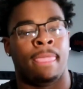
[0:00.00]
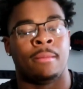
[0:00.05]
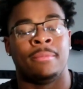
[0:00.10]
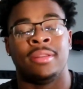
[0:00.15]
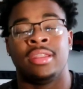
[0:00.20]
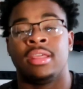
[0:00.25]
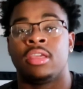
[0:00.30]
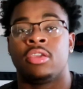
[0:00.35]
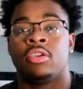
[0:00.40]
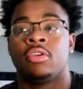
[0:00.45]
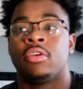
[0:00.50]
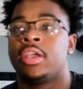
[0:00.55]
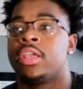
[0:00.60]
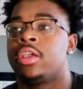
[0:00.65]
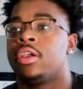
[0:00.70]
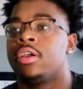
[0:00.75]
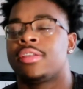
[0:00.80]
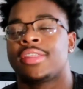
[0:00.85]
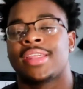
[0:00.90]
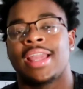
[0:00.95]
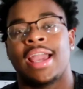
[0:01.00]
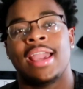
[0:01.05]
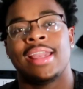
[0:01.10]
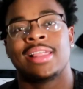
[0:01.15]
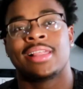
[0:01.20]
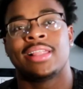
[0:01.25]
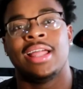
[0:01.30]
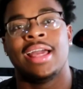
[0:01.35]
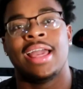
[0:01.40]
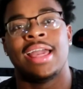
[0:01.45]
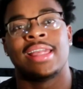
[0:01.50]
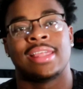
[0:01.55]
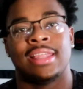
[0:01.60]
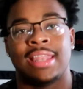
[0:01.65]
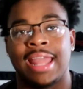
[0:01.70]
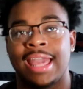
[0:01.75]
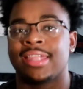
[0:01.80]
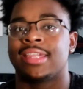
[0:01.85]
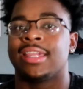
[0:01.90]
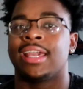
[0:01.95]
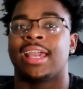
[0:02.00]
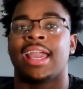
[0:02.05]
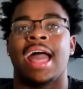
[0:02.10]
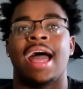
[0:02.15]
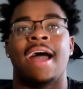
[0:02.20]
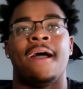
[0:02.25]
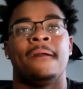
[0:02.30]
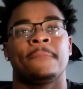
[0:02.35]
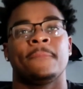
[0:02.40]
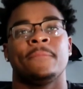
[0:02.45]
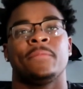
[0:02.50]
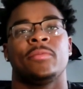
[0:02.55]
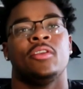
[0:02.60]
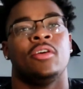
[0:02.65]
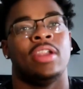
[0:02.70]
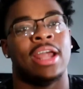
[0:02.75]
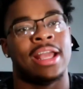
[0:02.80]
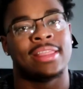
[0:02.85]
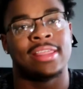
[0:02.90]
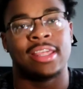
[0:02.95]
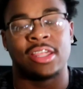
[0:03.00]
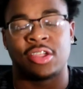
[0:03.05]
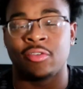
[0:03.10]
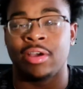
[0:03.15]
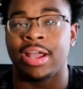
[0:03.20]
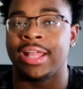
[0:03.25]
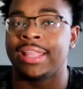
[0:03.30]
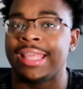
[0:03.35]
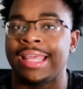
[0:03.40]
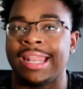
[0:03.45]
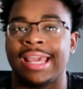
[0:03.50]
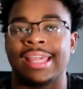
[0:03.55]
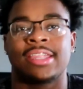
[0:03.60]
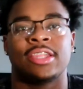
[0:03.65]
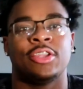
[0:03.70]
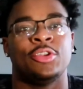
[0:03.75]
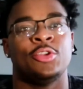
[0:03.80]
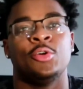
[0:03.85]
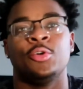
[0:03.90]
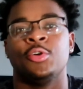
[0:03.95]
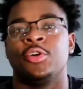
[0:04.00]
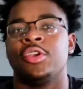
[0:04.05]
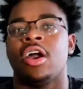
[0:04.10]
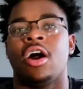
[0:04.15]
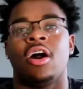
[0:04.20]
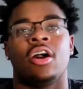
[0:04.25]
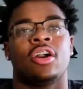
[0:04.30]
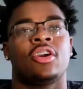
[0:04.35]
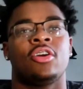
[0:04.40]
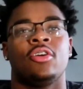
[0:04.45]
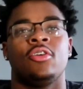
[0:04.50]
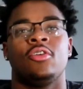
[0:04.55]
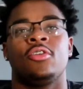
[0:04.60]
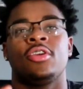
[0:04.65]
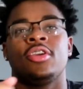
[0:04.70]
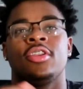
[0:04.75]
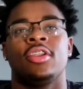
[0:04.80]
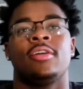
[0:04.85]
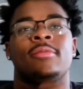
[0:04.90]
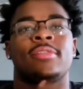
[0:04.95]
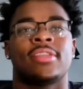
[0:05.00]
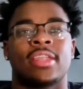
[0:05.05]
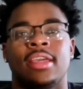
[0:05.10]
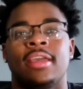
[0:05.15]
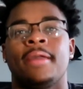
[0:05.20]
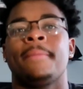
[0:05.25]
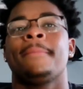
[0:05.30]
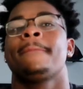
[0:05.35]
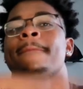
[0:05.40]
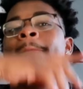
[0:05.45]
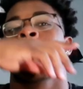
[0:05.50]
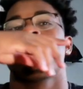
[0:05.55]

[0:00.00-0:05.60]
But then you're in your science class, and that's your guy you know, that teacher right there, that should do it. Y'all cool, you know what I'm saying?